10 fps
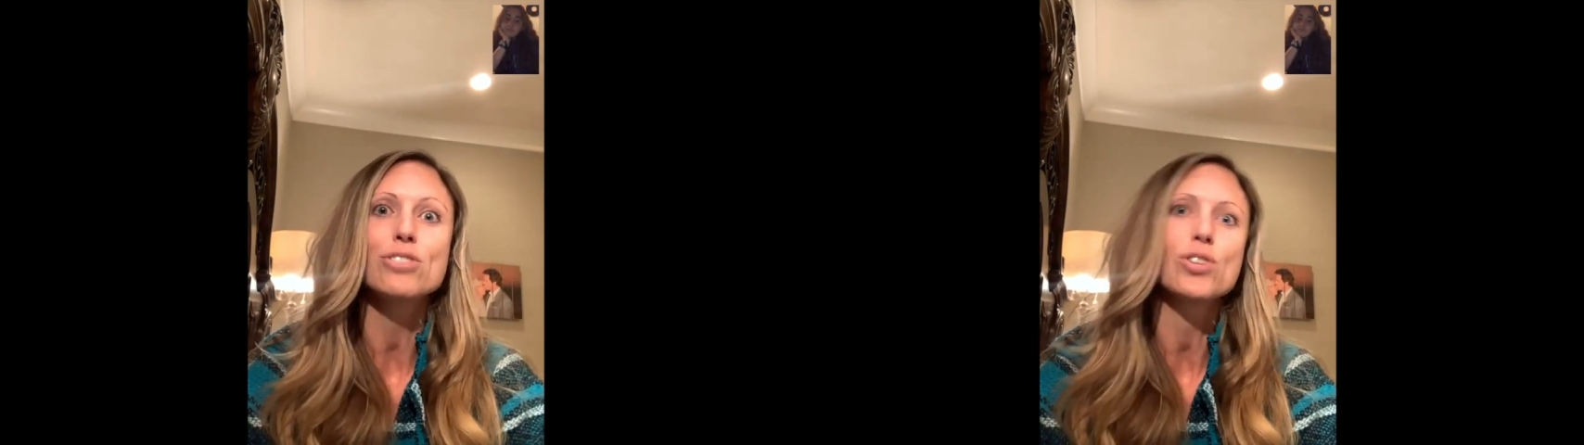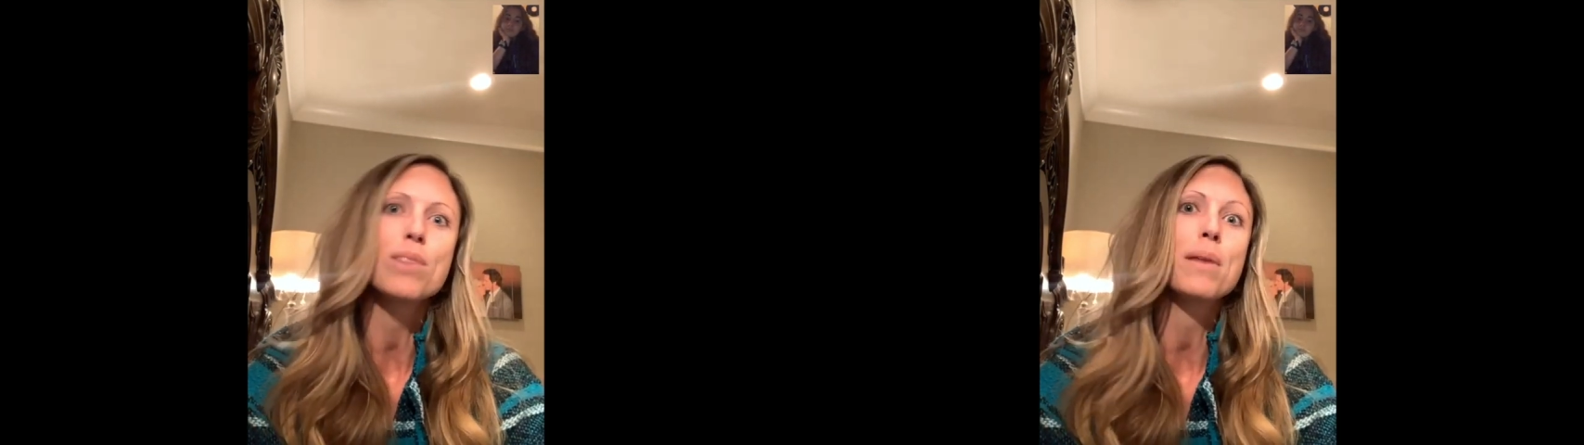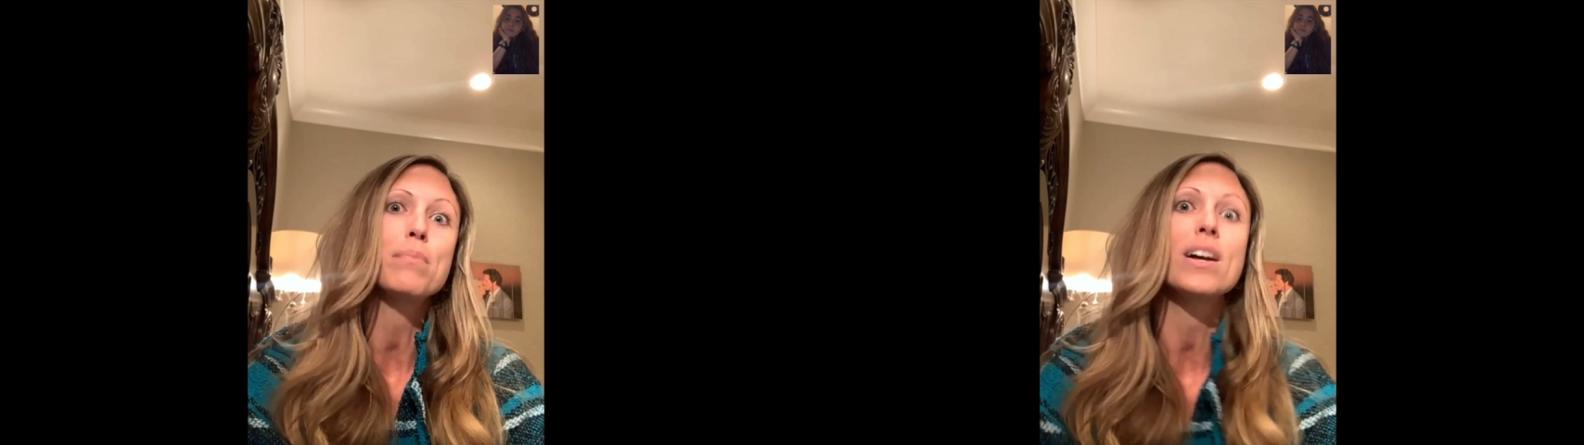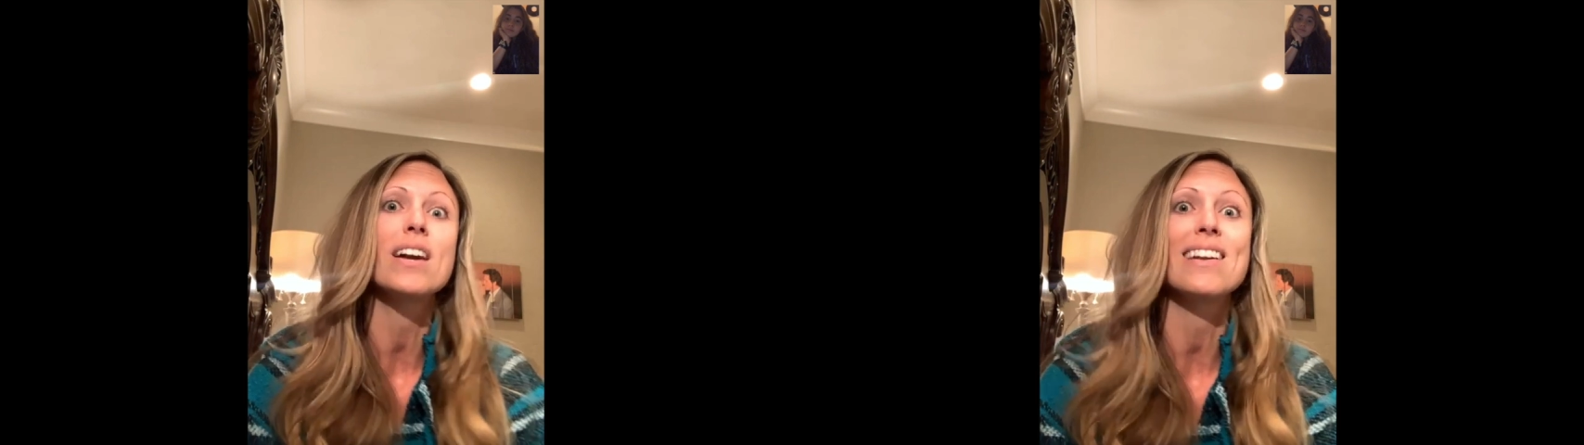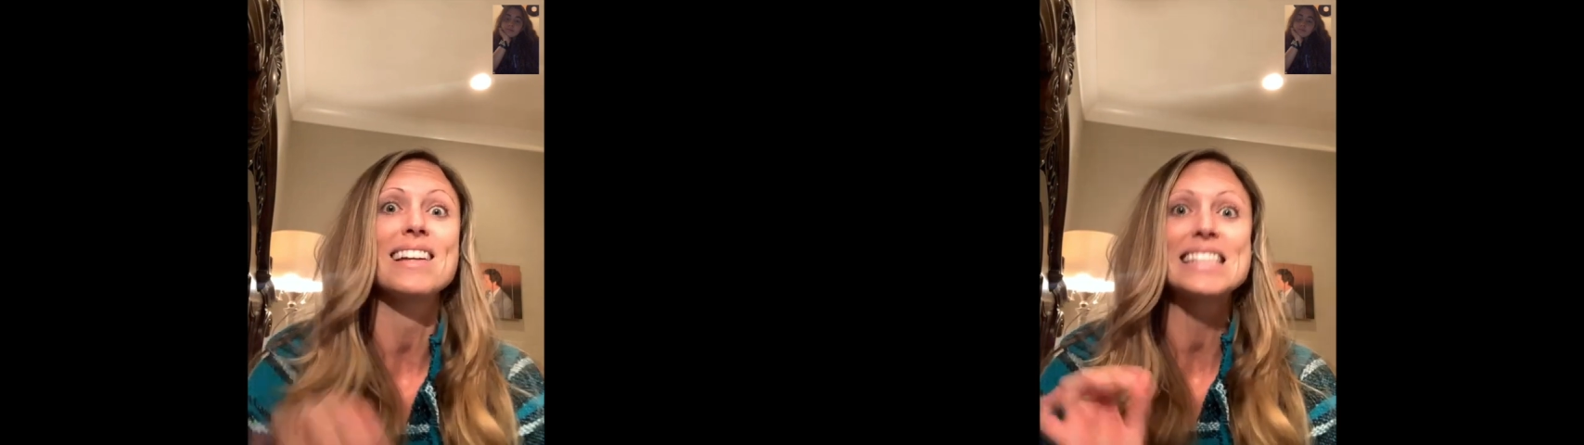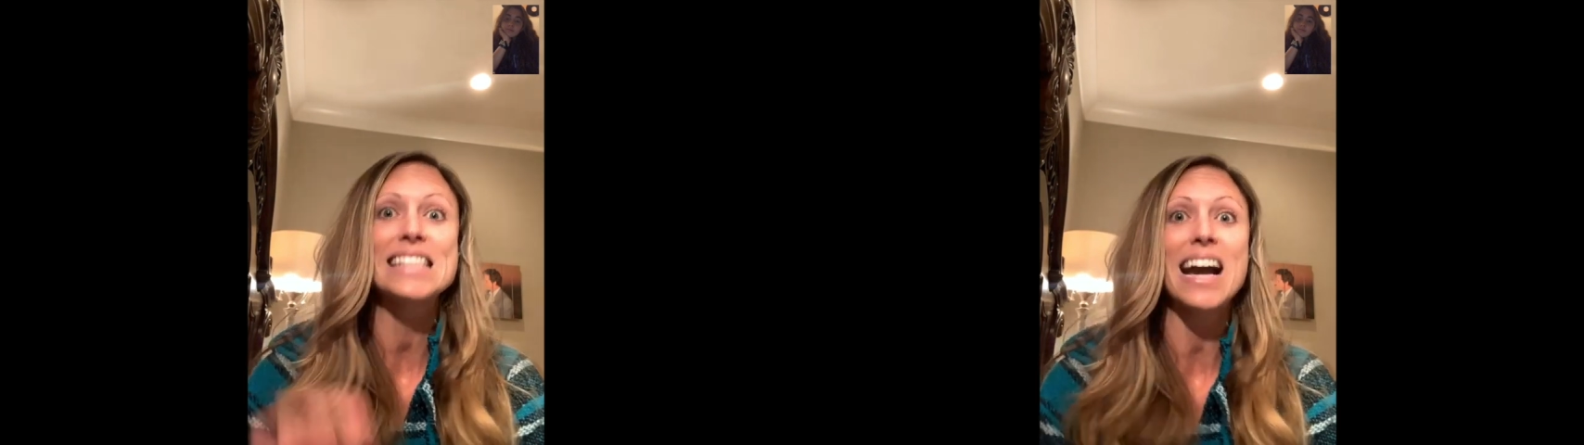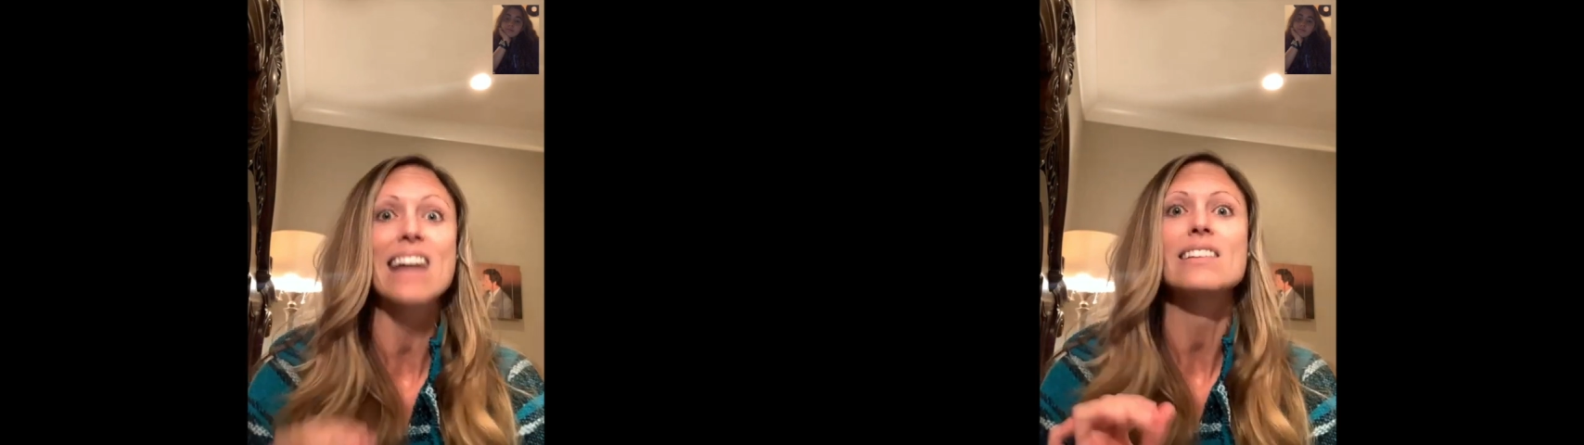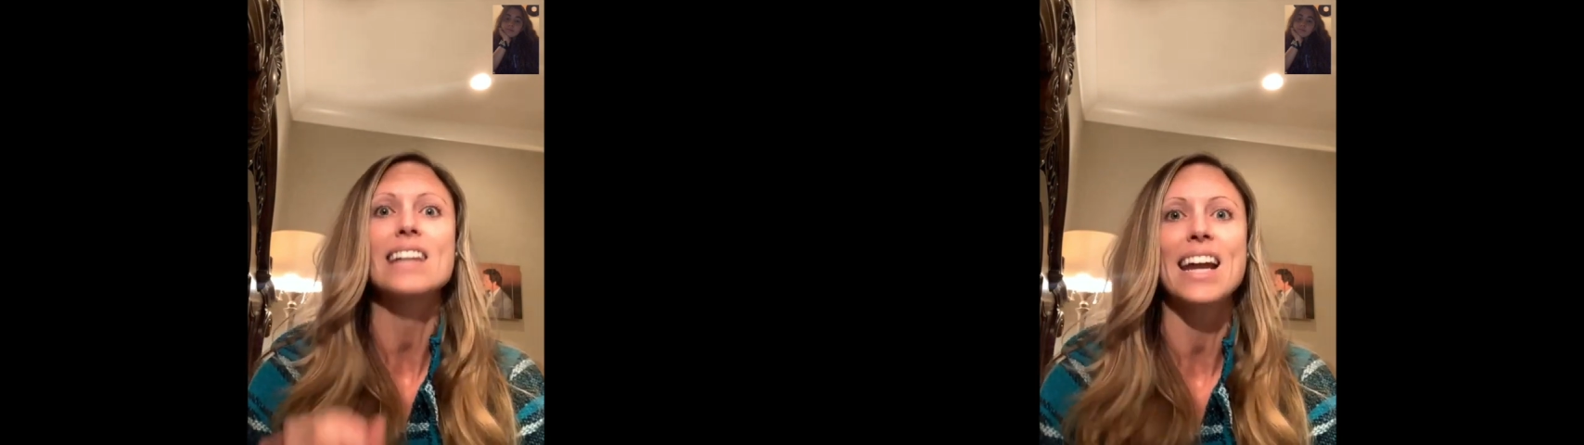to draw my blood at
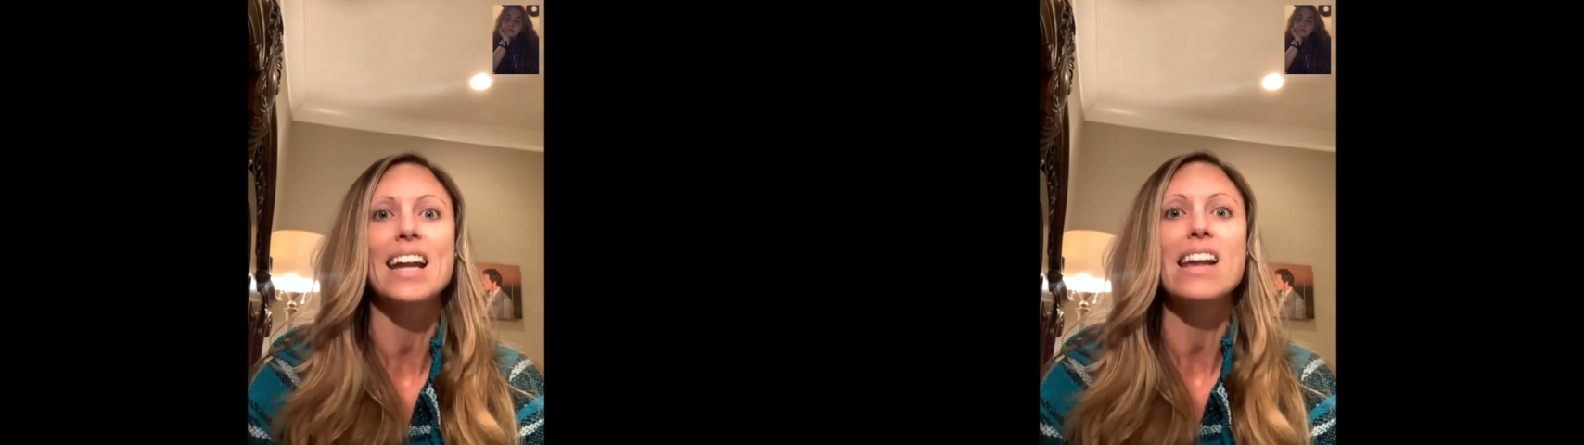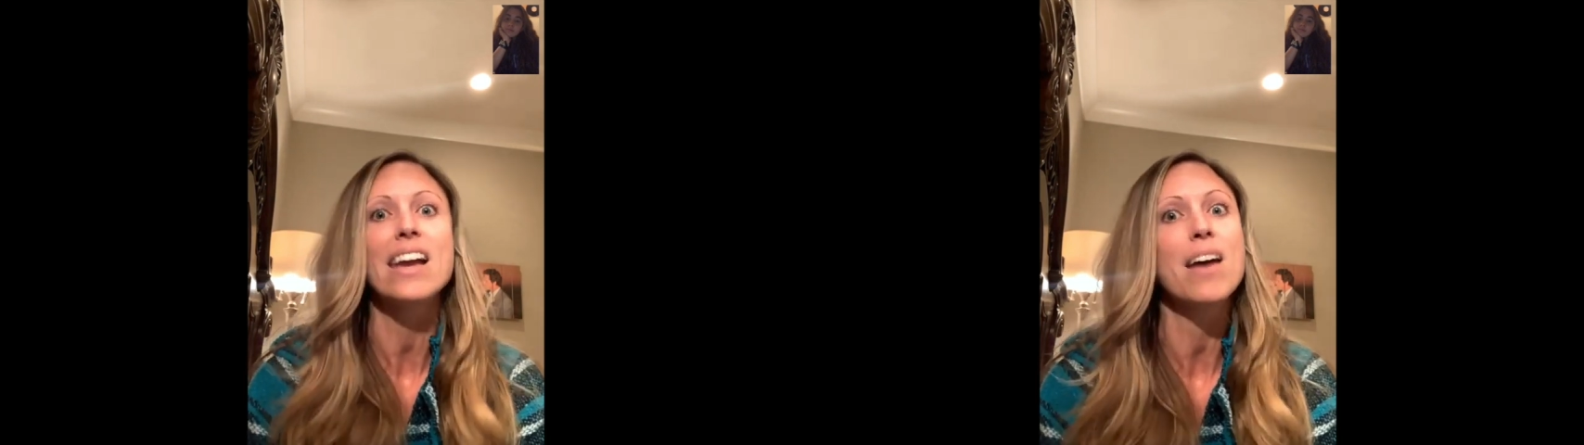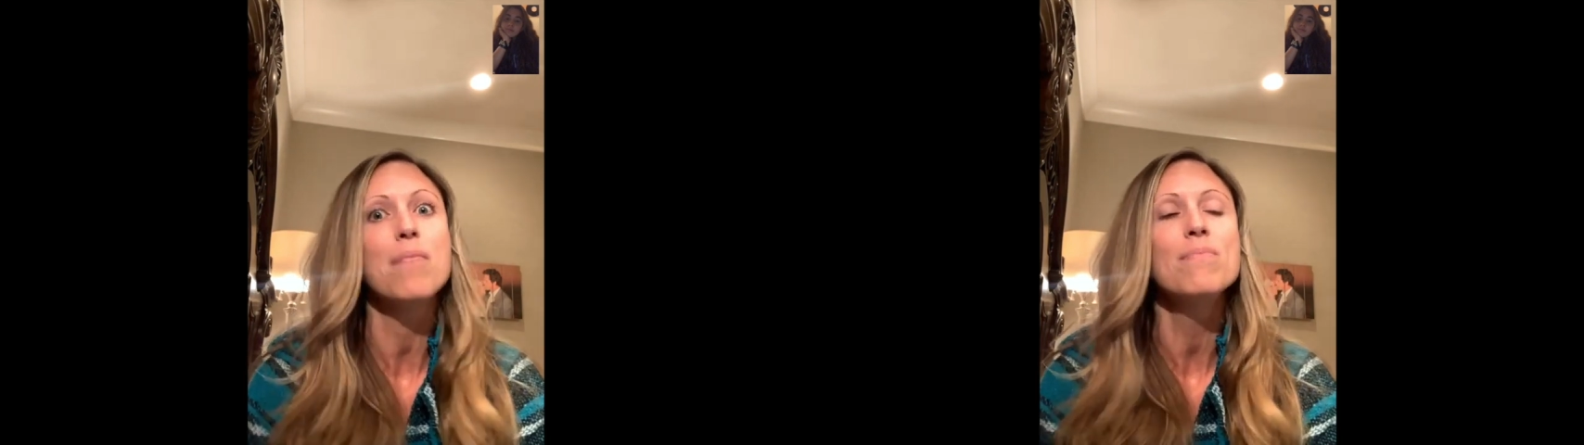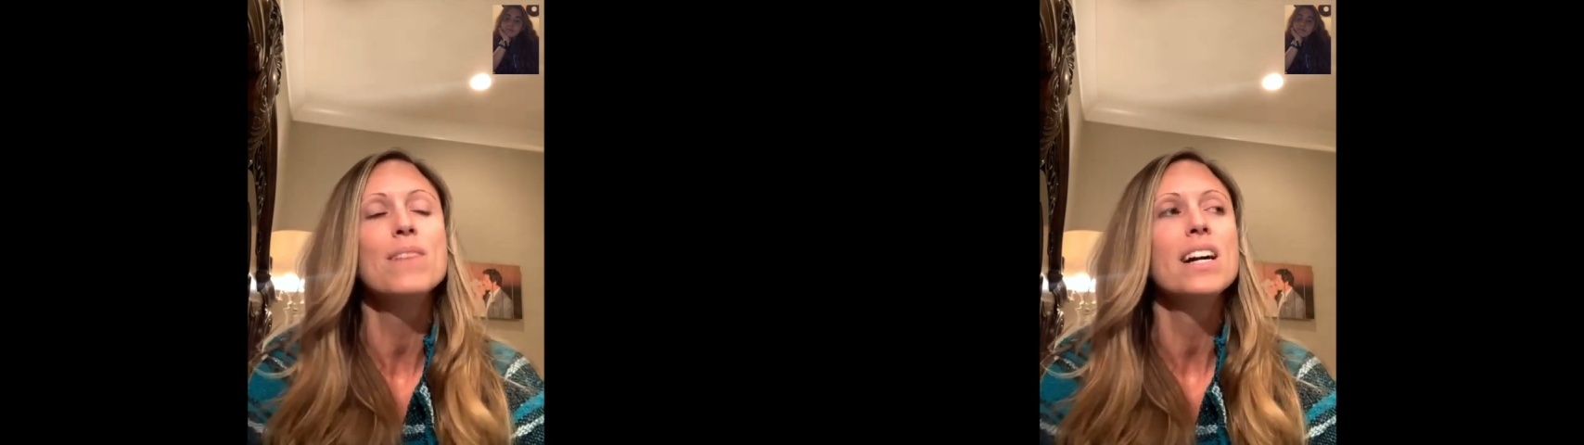exactly 8 a.m.